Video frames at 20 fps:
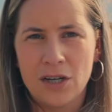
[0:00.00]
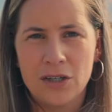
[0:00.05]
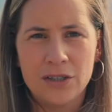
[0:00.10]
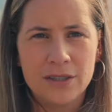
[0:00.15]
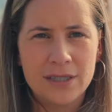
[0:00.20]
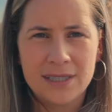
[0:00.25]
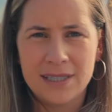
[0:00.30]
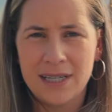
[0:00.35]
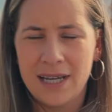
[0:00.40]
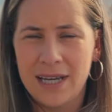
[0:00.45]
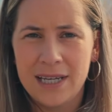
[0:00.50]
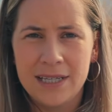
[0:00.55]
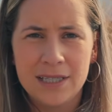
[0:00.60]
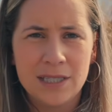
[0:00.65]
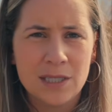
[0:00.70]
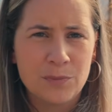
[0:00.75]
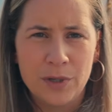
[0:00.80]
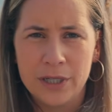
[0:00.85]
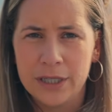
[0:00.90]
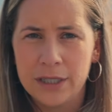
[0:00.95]
outside,
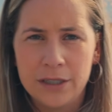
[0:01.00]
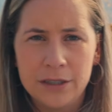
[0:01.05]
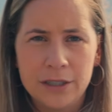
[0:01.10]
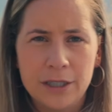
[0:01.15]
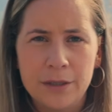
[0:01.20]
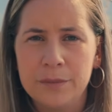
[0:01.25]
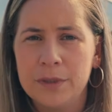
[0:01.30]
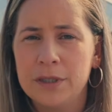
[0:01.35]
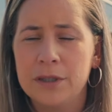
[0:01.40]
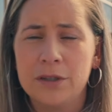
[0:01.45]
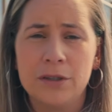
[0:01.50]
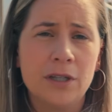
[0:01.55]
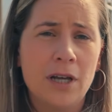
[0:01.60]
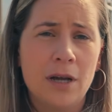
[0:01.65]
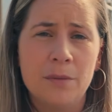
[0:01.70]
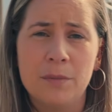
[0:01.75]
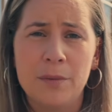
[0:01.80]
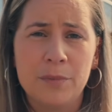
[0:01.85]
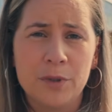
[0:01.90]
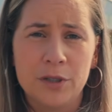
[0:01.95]
sprinkle them, they'll
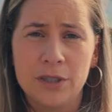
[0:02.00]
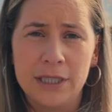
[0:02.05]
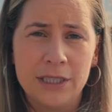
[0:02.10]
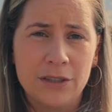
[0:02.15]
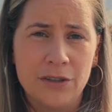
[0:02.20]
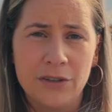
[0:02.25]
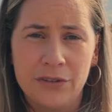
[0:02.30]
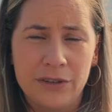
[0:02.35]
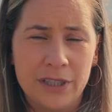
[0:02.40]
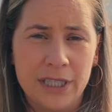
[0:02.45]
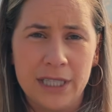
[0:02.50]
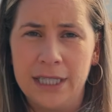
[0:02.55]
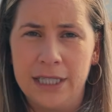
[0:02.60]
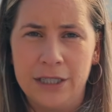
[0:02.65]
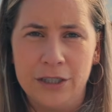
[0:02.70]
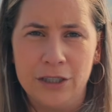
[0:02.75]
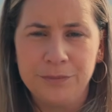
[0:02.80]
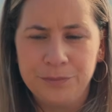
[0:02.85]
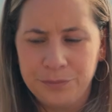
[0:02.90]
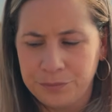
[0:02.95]
come up earlier in the
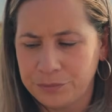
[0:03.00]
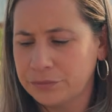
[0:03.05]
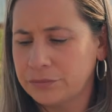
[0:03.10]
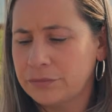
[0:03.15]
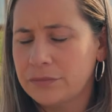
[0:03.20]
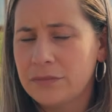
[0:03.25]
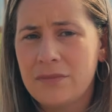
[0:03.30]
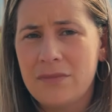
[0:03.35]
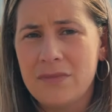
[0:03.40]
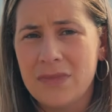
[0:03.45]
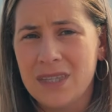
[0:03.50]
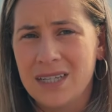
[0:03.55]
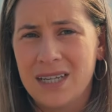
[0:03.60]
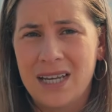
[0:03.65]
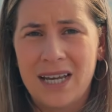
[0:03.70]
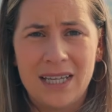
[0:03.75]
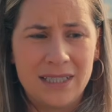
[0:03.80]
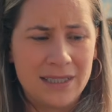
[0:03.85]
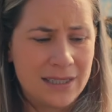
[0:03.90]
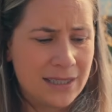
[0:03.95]
year,
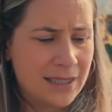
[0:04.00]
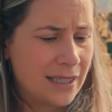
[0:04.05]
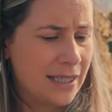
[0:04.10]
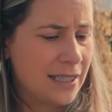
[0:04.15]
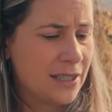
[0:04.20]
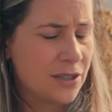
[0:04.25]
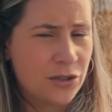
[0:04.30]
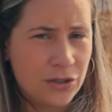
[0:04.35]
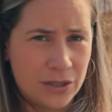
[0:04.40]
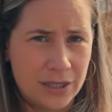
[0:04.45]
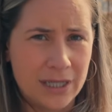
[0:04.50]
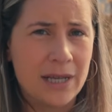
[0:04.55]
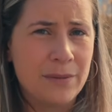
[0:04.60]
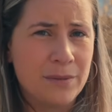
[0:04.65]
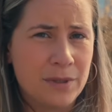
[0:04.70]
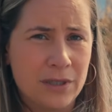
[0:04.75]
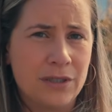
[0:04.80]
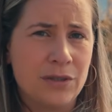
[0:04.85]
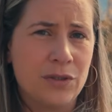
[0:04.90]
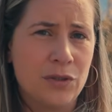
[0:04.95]
and it's just
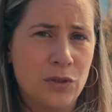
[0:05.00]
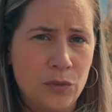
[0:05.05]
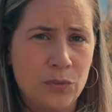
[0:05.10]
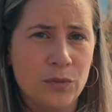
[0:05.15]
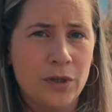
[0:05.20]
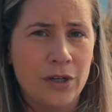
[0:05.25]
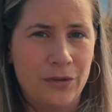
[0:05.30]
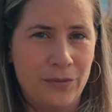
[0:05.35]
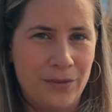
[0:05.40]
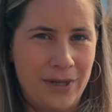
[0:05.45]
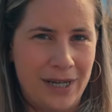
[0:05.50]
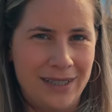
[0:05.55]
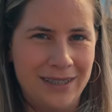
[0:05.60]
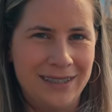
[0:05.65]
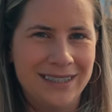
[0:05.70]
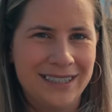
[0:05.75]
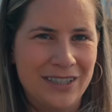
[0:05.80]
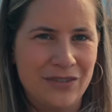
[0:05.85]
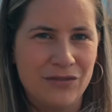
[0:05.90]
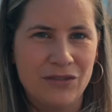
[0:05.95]
absolutely so worthwhile
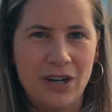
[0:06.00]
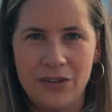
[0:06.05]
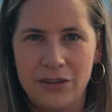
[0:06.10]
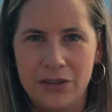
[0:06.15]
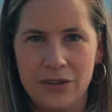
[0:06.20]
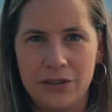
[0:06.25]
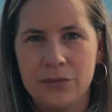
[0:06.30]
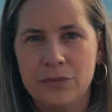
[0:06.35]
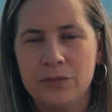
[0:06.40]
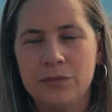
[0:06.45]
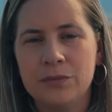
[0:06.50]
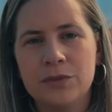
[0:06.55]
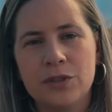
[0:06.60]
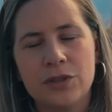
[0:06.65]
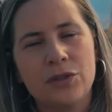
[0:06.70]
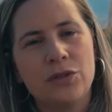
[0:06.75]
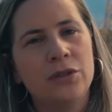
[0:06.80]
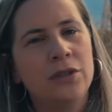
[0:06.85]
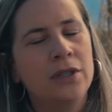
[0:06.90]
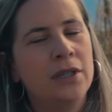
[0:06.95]
rather than
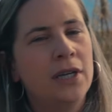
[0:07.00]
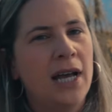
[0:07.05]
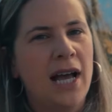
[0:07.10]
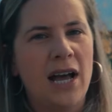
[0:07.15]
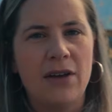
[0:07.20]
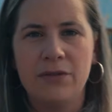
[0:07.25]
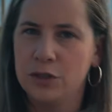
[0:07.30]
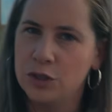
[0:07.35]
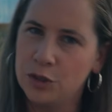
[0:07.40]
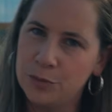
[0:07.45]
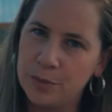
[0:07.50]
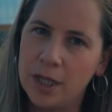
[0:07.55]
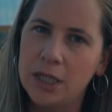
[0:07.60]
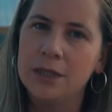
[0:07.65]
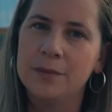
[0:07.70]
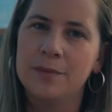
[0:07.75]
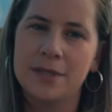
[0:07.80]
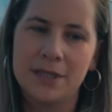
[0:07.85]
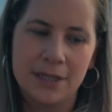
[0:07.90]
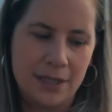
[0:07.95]
just having your
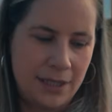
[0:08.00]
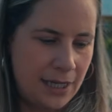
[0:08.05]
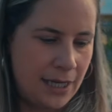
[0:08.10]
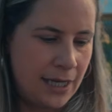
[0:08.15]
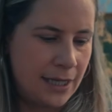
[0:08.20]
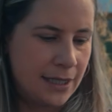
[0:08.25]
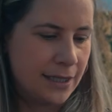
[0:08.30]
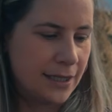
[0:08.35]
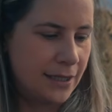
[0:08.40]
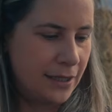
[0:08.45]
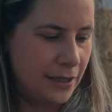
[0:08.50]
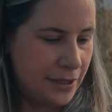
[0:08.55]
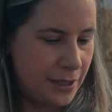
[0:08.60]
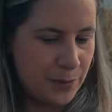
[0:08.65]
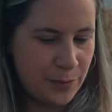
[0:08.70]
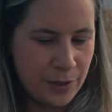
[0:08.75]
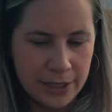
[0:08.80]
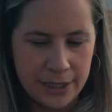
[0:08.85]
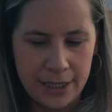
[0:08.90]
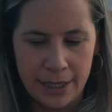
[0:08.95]
bulbs in the
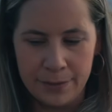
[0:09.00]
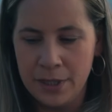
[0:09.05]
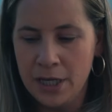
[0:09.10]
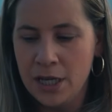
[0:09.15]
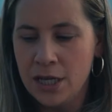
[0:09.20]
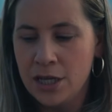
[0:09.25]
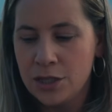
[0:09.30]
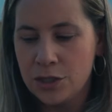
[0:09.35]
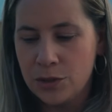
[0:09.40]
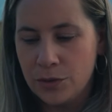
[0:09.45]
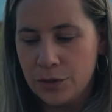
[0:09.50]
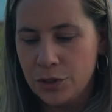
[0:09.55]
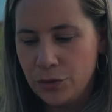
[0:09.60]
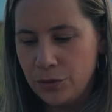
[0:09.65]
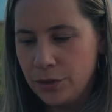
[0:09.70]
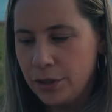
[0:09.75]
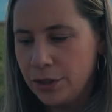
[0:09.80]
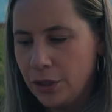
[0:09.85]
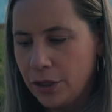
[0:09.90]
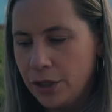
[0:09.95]
springtime. So I'll show
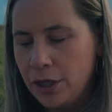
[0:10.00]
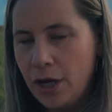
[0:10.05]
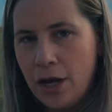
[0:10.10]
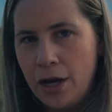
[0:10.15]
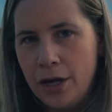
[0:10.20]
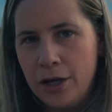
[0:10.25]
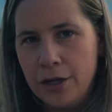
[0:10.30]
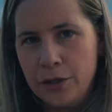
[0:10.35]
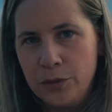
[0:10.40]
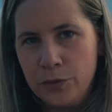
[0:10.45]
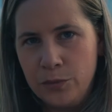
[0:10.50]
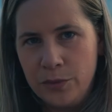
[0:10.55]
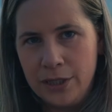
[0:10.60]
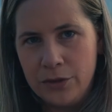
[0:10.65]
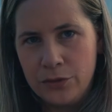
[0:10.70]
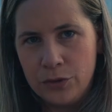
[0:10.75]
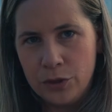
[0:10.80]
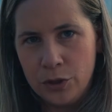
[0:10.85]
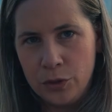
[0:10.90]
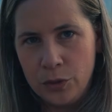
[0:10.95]
you now how we
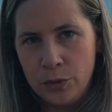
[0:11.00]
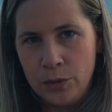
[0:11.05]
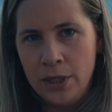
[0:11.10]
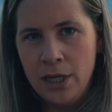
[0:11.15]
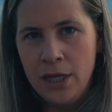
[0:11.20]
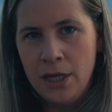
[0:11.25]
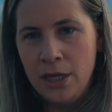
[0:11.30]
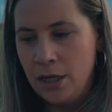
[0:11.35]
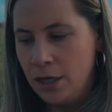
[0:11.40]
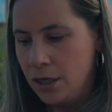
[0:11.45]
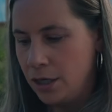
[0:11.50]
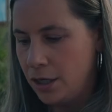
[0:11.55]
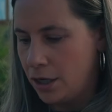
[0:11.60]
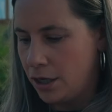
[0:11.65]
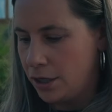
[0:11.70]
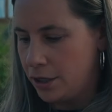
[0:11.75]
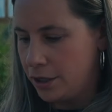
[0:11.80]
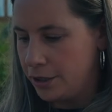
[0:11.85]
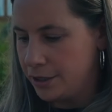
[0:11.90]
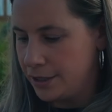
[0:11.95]
grow
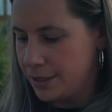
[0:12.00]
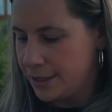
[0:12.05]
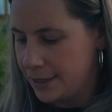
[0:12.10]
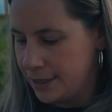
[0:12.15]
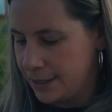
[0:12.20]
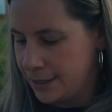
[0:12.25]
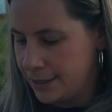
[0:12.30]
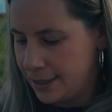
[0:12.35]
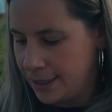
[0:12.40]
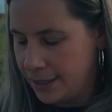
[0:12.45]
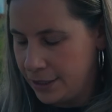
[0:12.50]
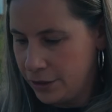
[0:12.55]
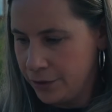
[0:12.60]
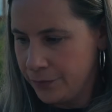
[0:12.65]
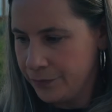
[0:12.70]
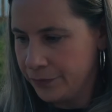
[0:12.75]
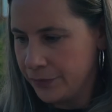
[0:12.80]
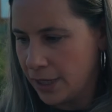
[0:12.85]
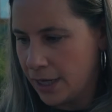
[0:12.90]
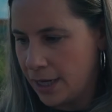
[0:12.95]
our seeds
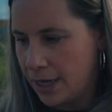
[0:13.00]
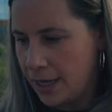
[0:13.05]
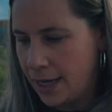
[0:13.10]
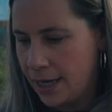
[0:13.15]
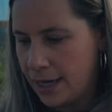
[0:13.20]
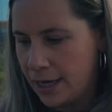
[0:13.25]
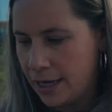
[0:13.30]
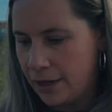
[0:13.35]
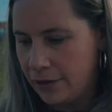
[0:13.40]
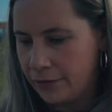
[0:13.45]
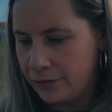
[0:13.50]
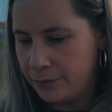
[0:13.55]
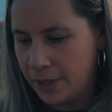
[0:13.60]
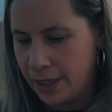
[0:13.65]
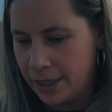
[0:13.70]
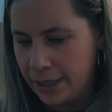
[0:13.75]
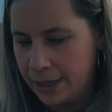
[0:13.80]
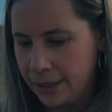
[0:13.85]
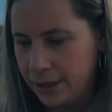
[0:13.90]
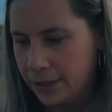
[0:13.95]
here. I have
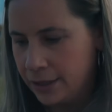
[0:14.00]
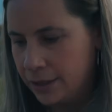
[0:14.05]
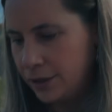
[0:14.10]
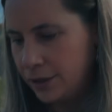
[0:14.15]
my